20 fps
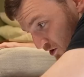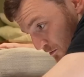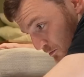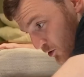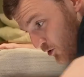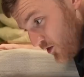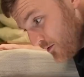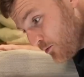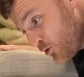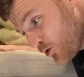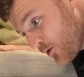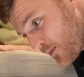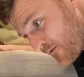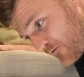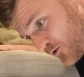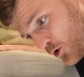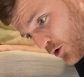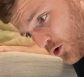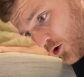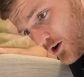you put them all on the
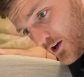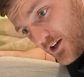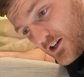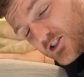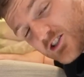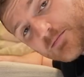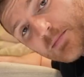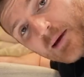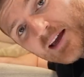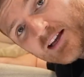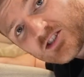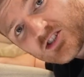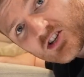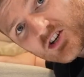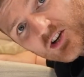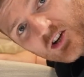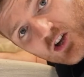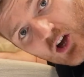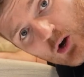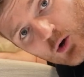floor, space
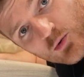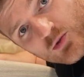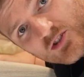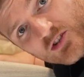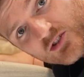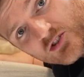goes